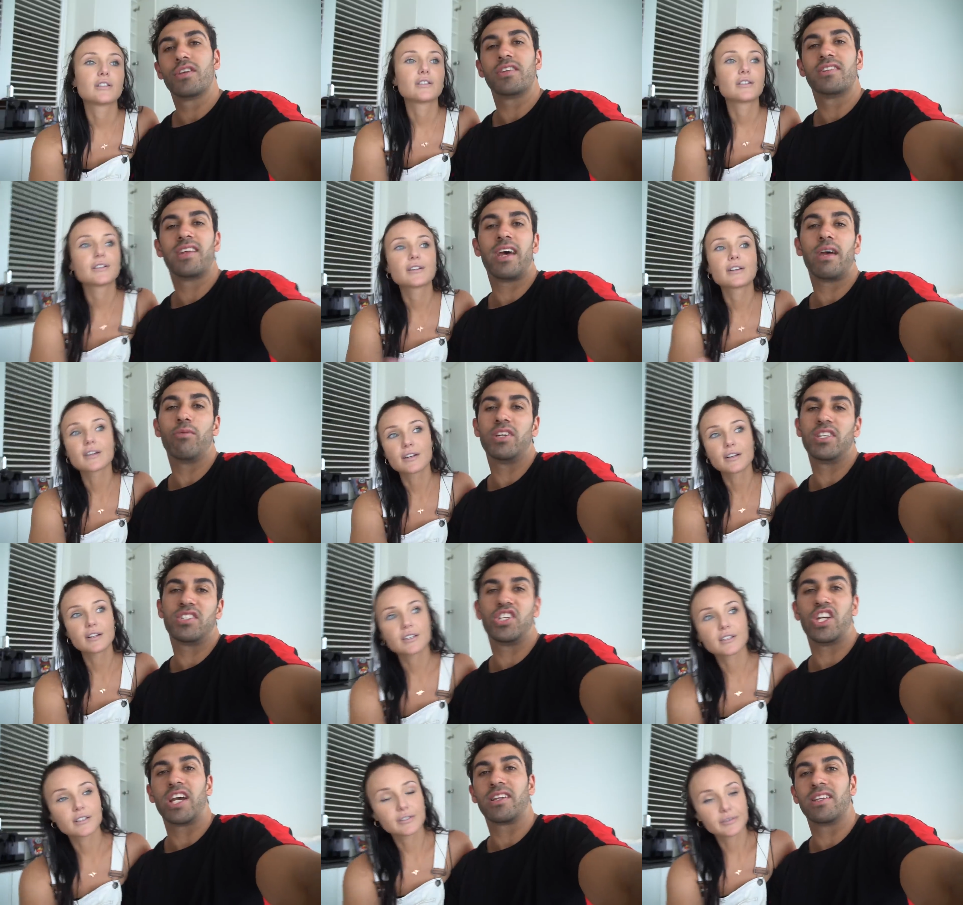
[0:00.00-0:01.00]
Speaker 1: So today we
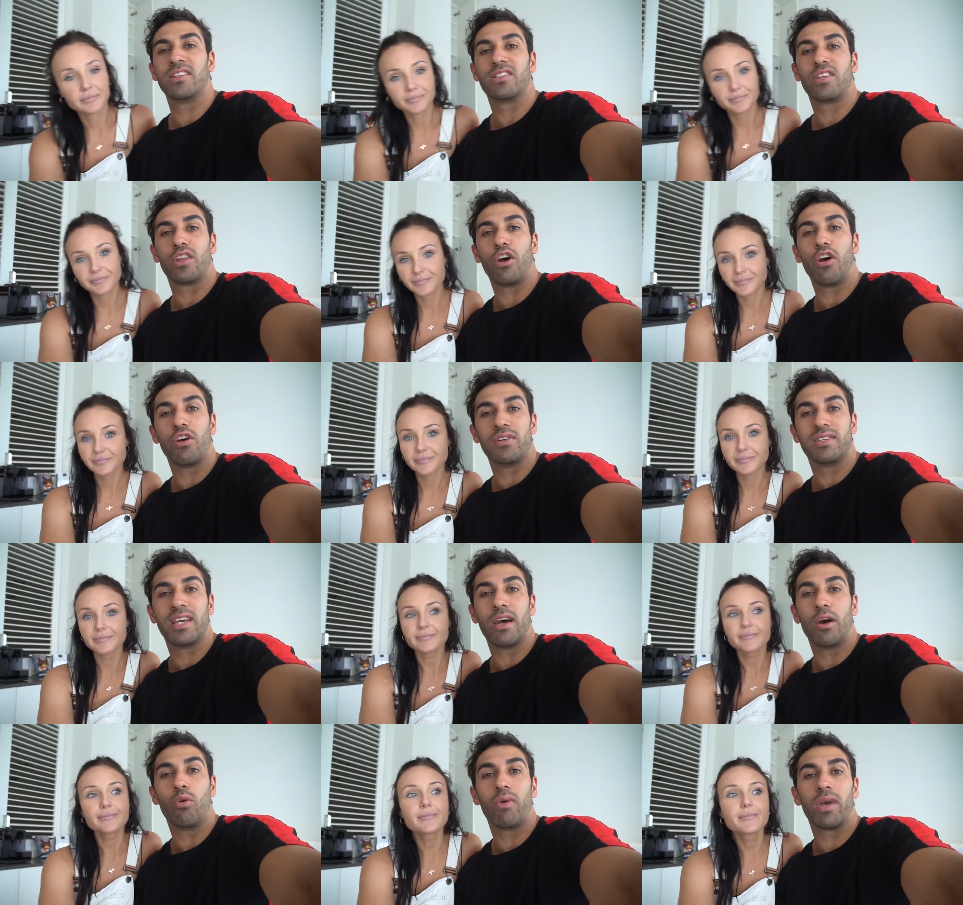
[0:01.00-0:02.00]
just checked into the
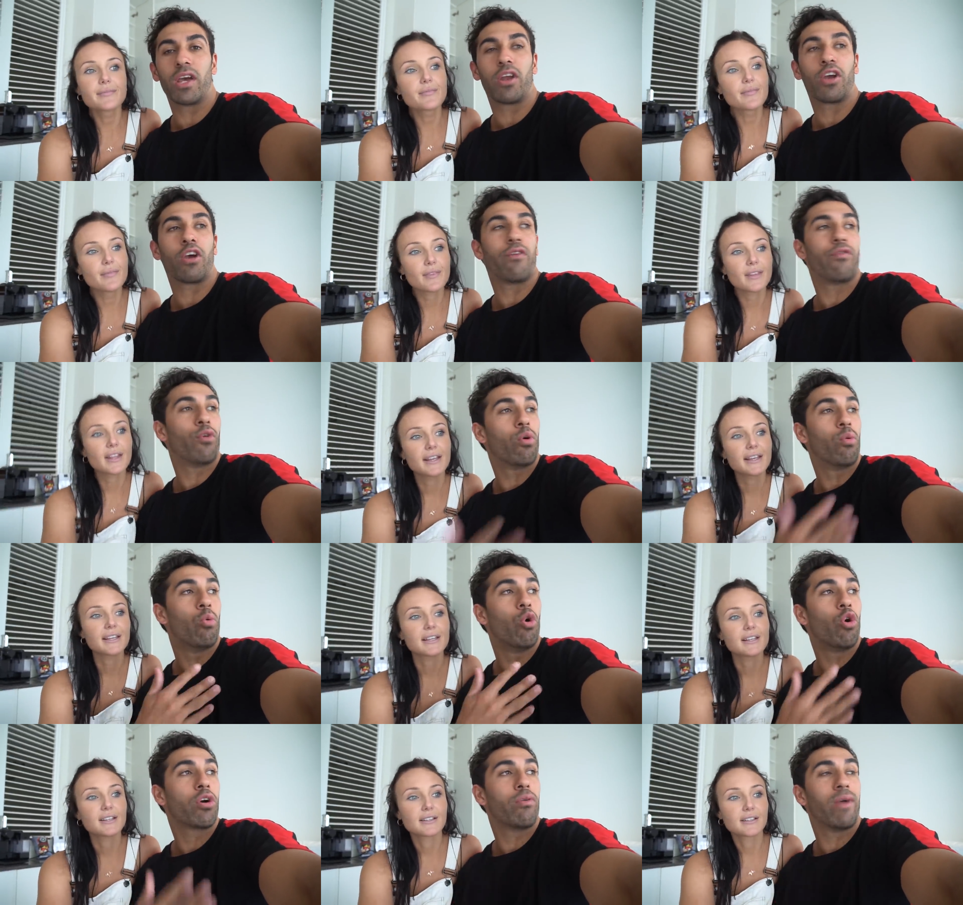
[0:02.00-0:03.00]
hotel. We're gonna go for a
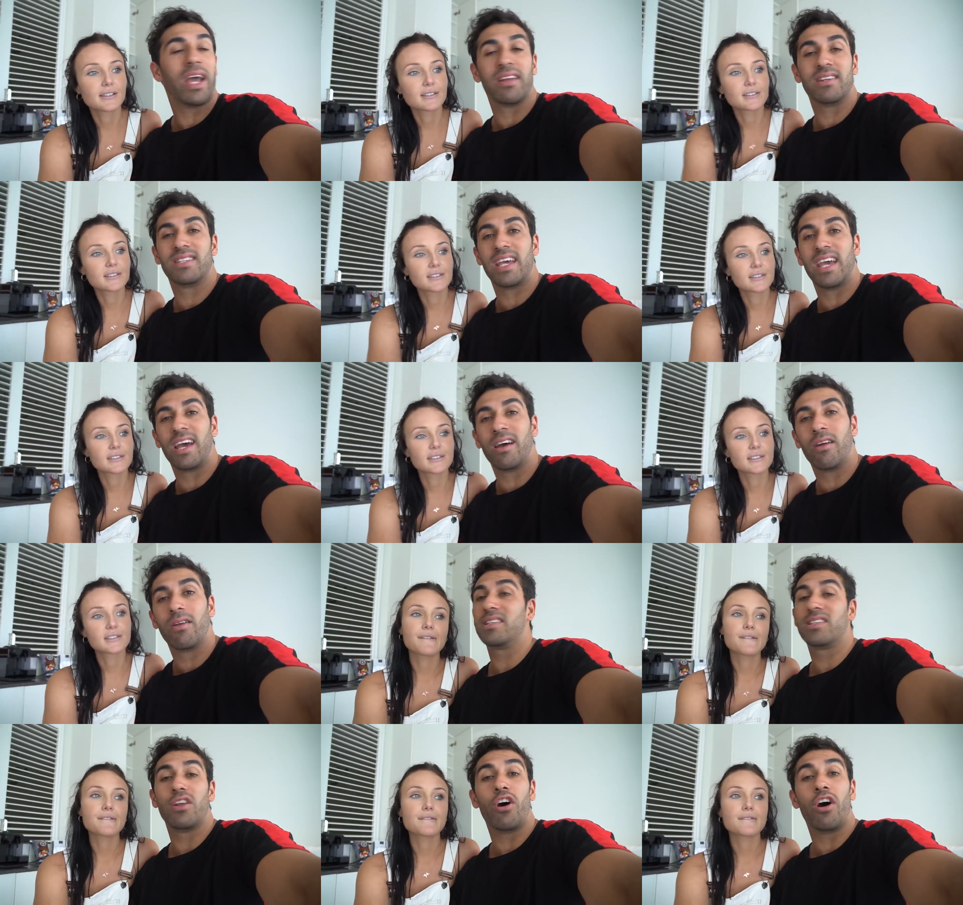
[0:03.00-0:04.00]
walk around
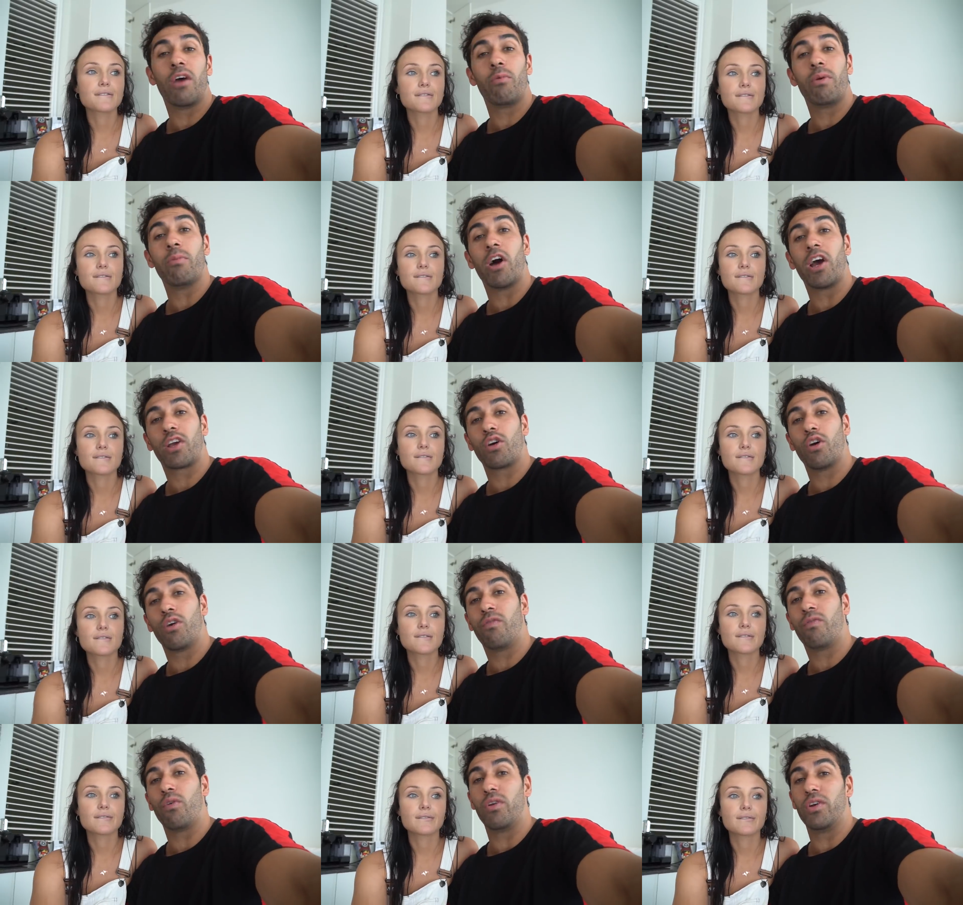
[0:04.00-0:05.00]
town. Tonight we might
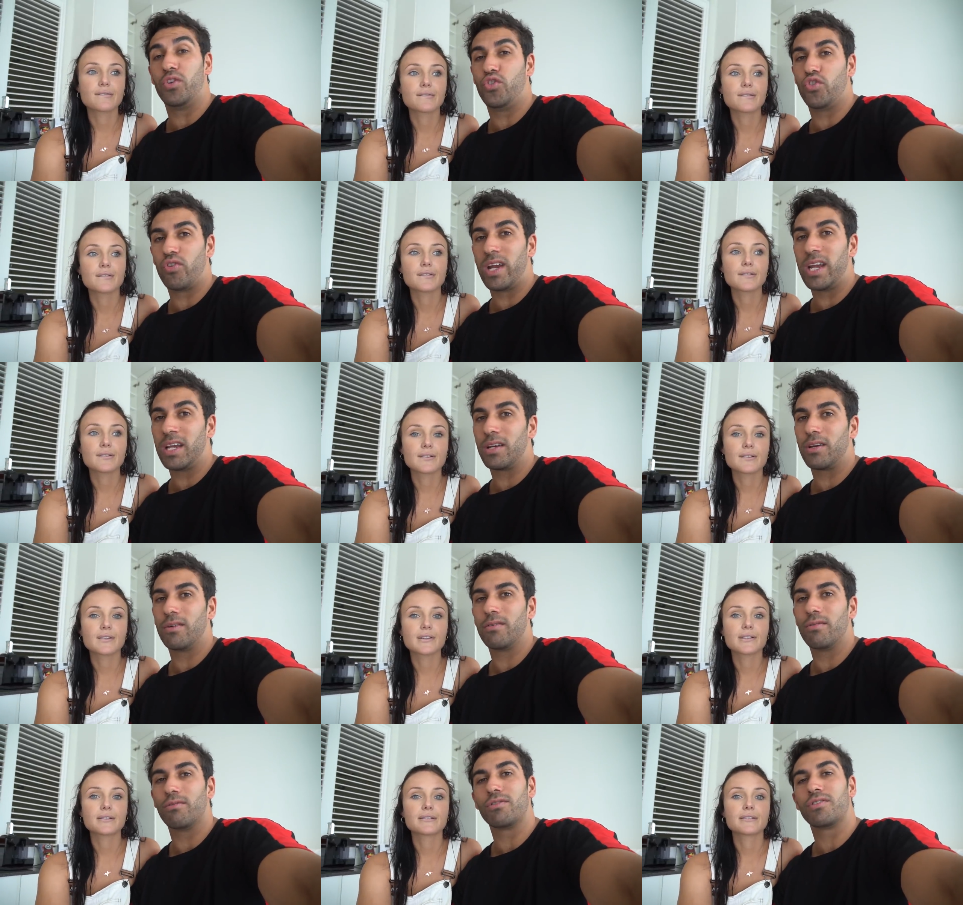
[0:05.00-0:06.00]
go for a drink
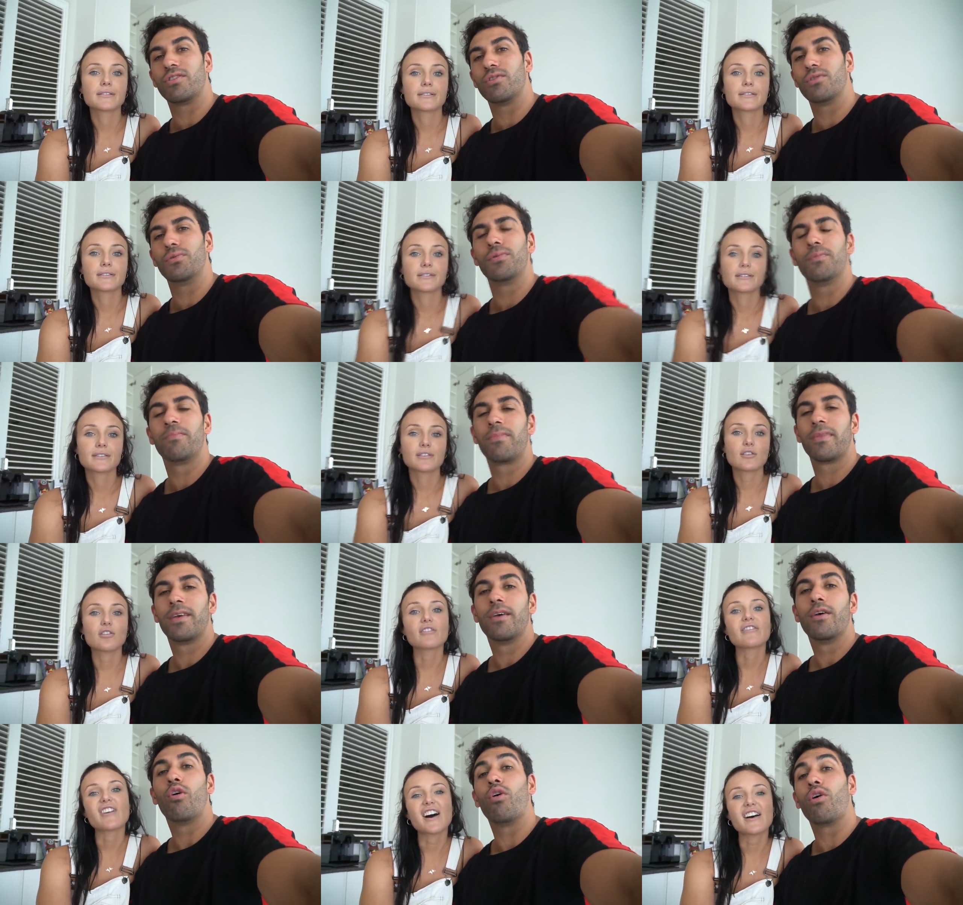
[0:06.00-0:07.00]
or two
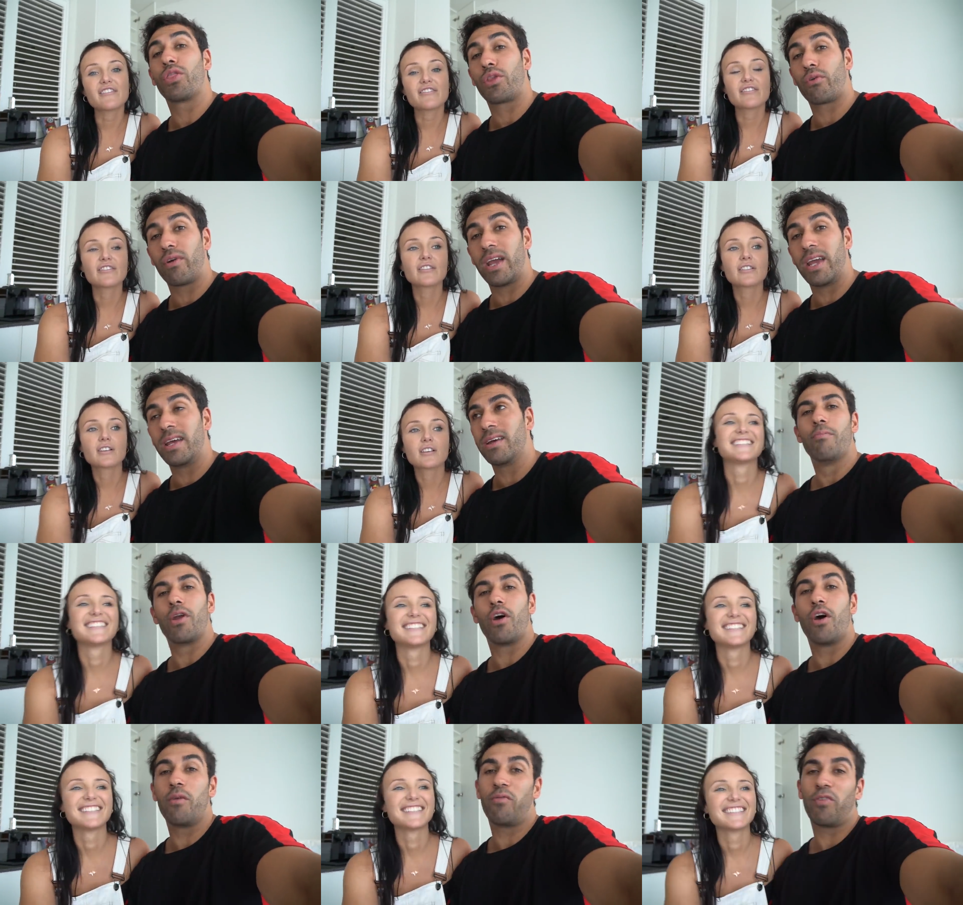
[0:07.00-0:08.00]
or three,
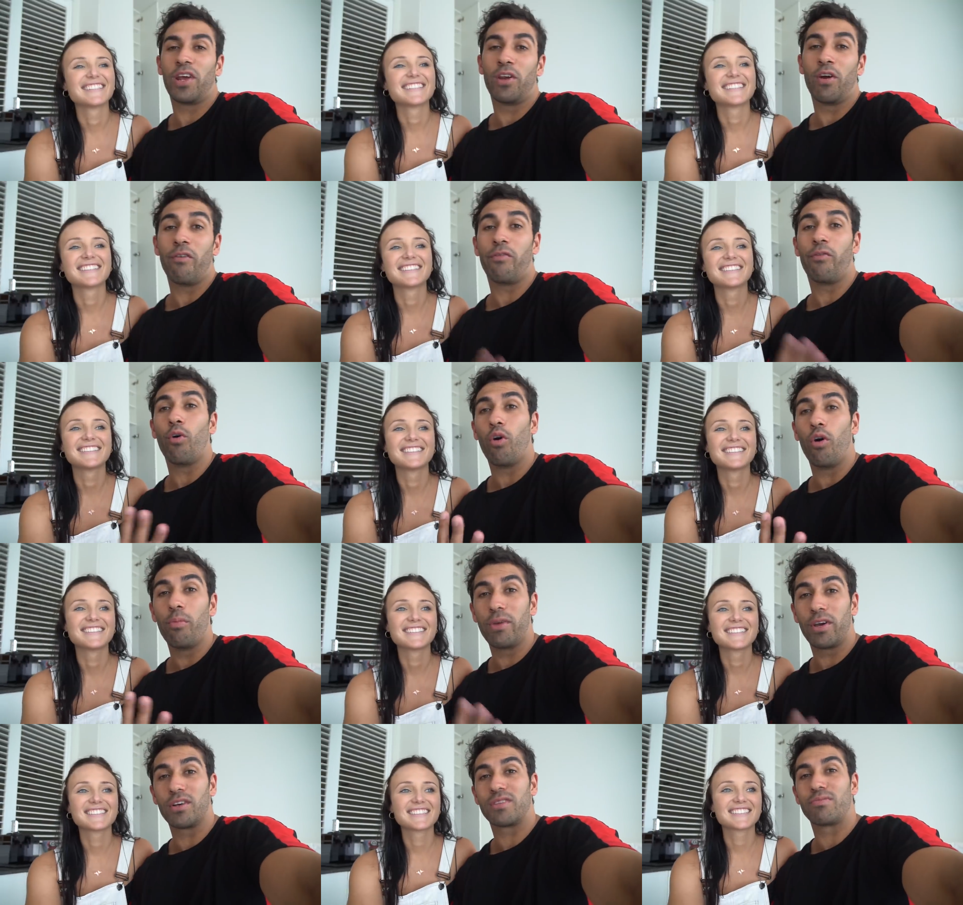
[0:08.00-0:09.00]
but hopefully not
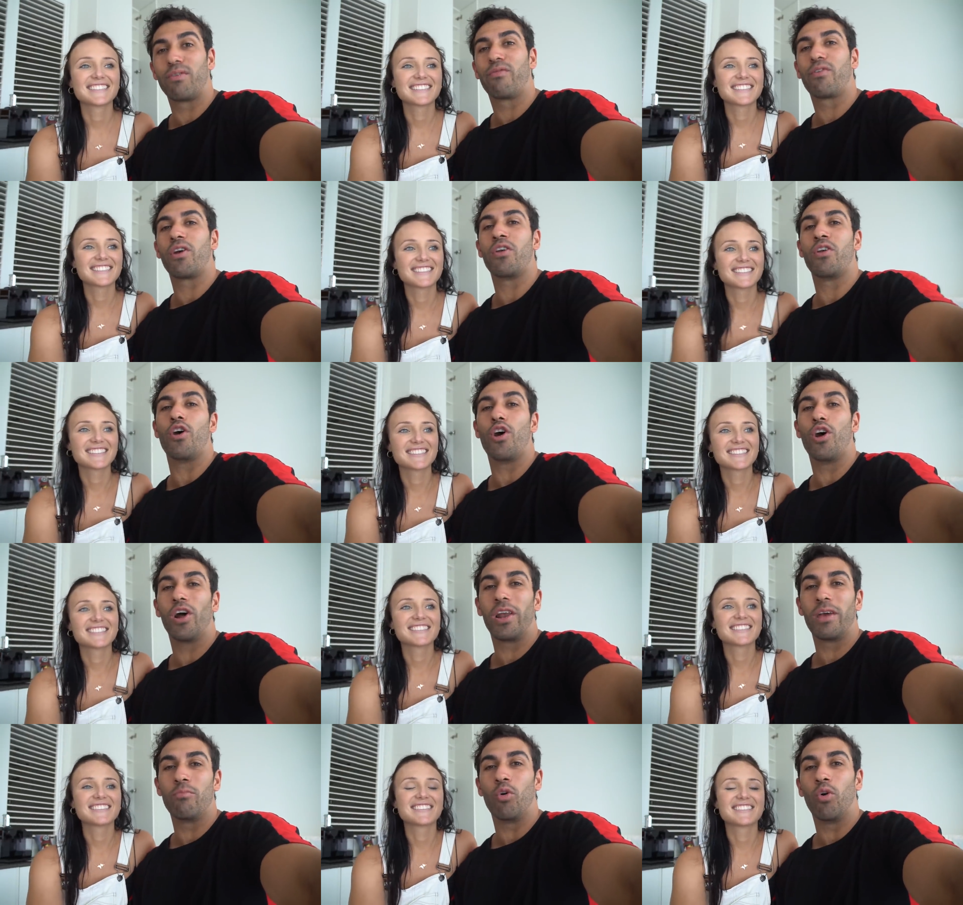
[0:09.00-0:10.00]
four because we've got an
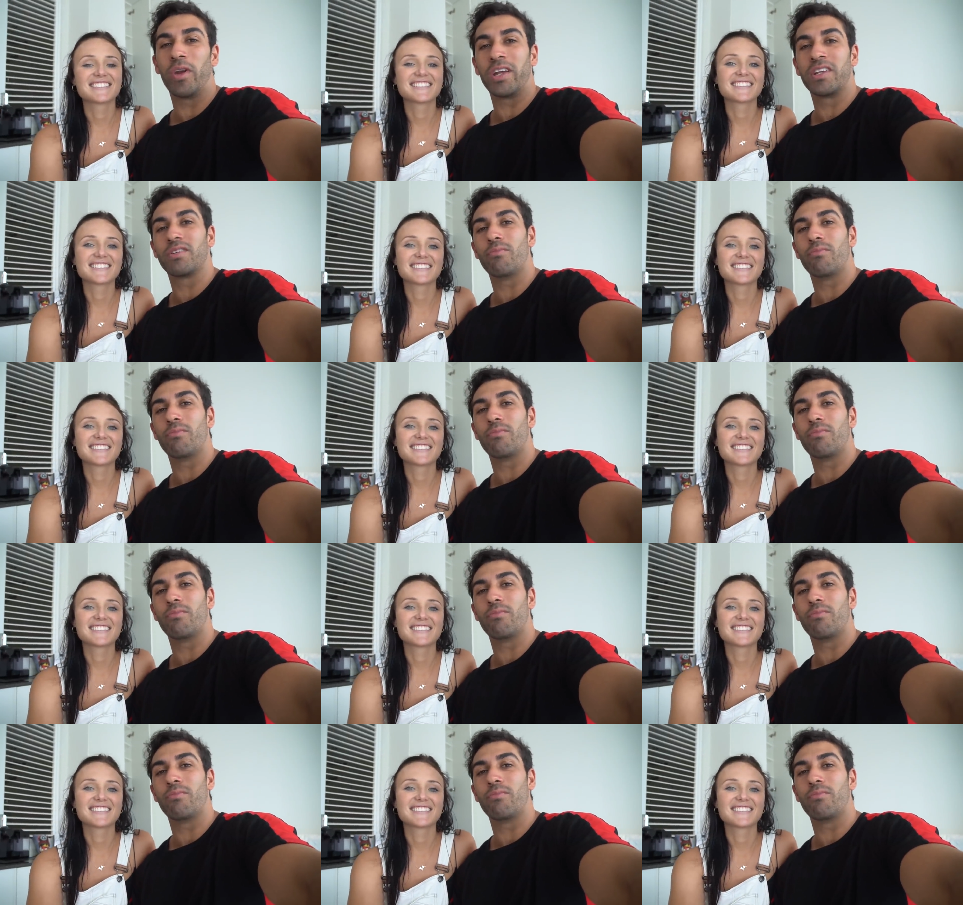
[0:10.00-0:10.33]
early morning